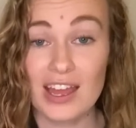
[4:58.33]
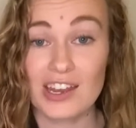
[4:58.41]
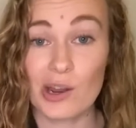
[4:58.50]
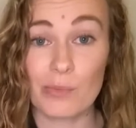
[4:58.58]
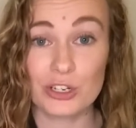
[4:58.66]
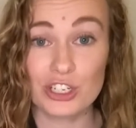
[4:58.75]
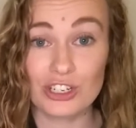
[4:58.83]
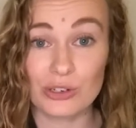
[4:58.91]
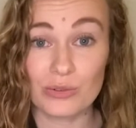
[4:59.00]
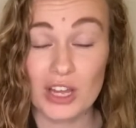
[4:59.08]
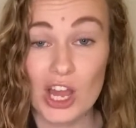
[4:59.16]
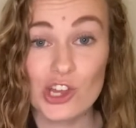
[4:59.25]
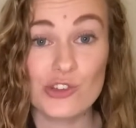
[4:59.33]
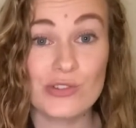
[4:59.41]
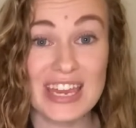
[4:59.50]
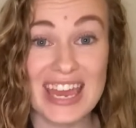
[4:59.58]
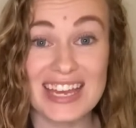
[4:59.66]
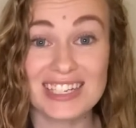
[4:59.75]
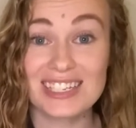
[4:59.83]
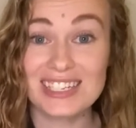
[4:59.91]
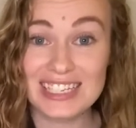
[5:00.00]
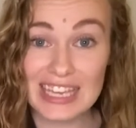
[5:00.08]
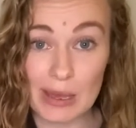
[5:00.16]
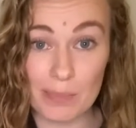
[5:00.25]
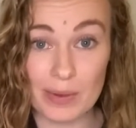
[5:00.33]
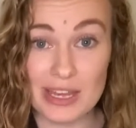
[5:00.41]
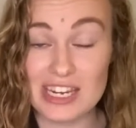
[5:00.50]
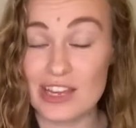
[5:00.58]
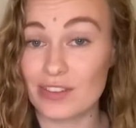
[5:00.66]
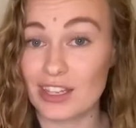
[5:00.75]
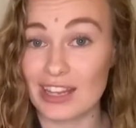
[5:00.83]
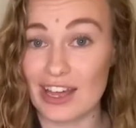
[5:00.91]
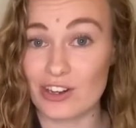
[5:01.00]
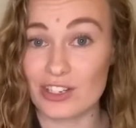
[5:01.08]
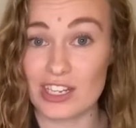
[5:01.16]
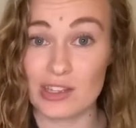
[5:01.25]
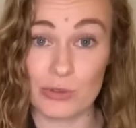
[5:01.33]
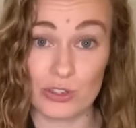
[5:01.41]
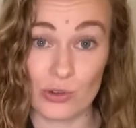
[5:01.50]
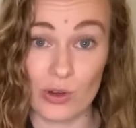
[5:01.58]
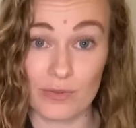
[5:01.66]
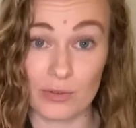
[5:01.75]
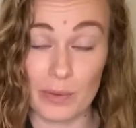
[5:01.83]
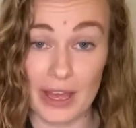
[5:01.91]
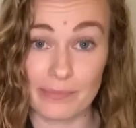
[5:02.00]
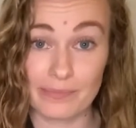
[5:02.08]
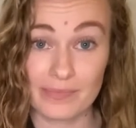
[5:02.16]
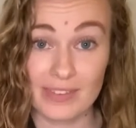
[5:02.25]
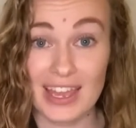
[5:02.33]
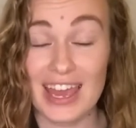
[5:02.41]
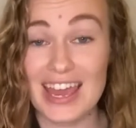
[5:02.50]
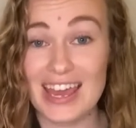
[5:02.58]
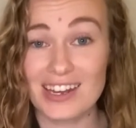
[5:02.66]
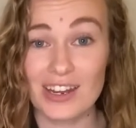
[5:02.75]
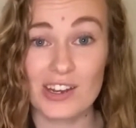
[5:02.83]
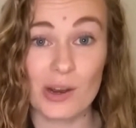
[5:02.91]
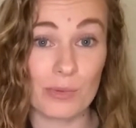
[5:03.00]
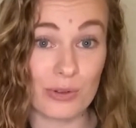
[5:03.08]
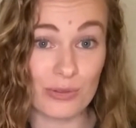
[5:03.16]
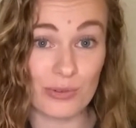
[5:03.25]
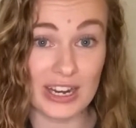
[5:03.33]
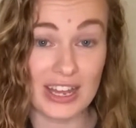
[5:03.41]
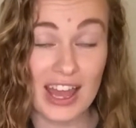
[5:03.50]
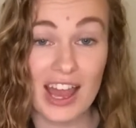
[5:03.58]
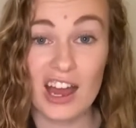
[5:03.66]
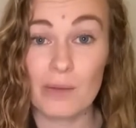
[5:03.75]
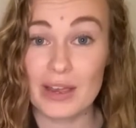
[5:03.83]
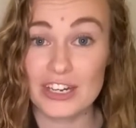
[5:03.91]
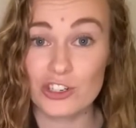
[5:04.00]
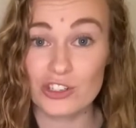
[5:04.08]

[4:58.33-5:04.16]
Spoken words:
Number 2, you can't skip any of the letters in the musical alphabet. And number 3, a major